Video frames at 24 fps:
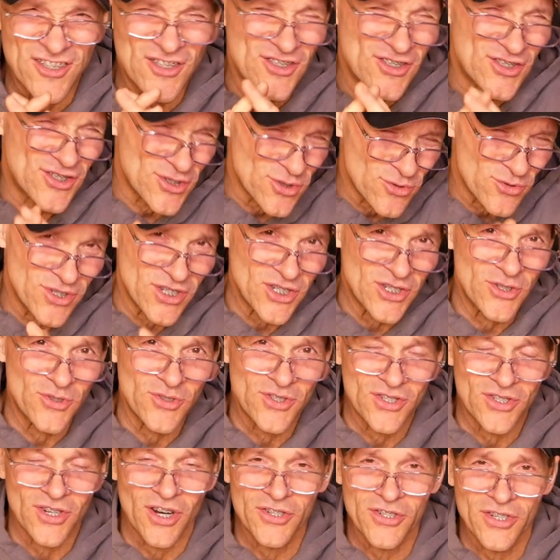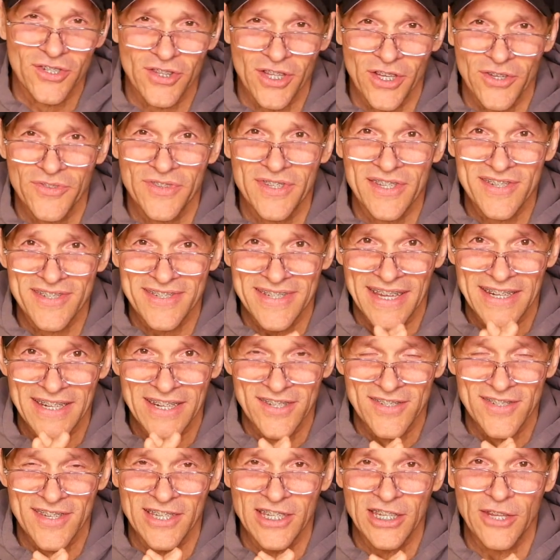soon as you start to load this to any
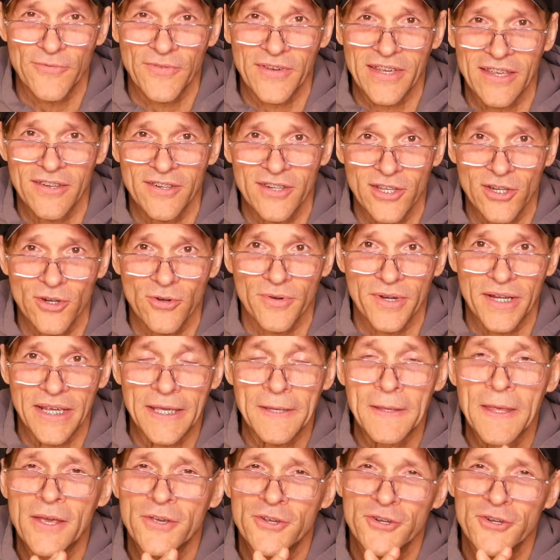significant degree,